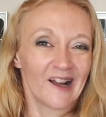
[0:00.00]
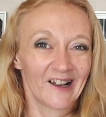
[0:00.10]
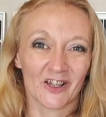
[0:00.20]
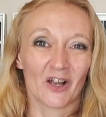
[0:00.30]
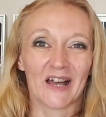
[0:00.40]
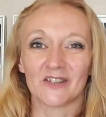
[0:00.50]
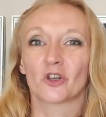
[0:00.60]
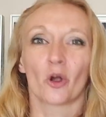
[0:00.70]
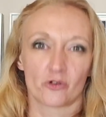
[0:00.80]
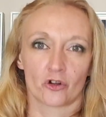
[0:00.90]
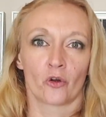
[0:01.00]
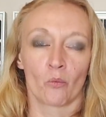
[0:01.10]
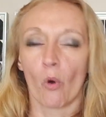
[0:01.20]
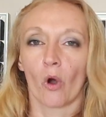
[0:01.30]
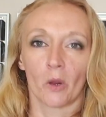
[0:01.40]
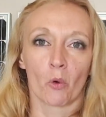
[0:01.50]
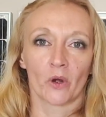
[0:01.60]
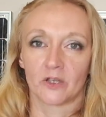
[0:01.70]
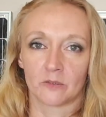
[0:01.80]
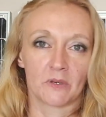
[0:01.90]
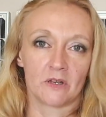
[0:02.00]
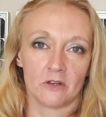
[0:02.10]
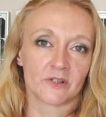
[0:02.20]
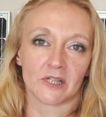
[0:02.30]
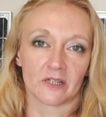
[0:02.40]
I had to go through what I wanted to be using